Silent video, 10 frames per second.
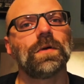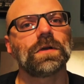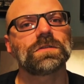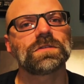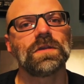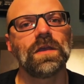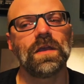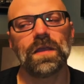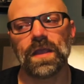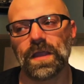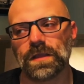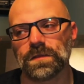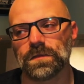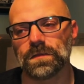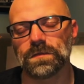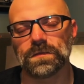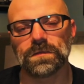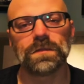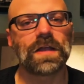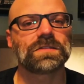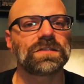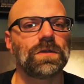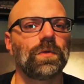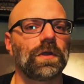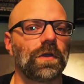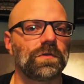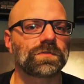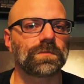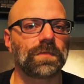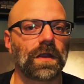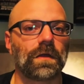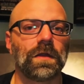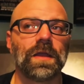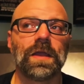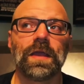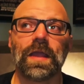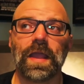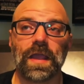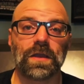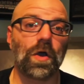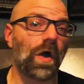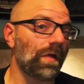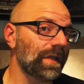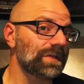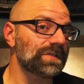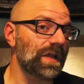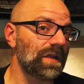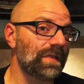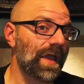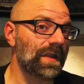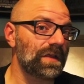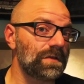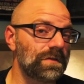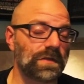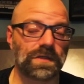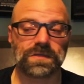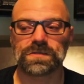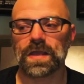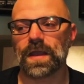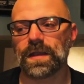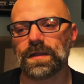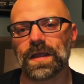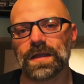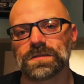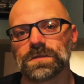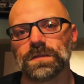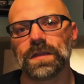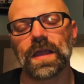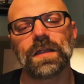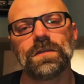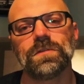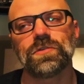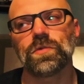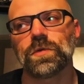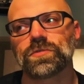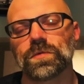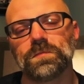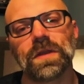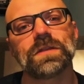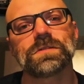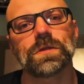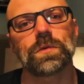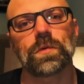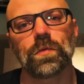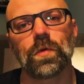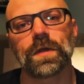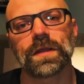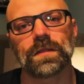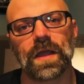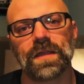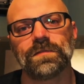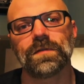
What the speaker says: books and let's see where it goes from there. And all I can say to that end is that it has led to a tremendously rewarding life.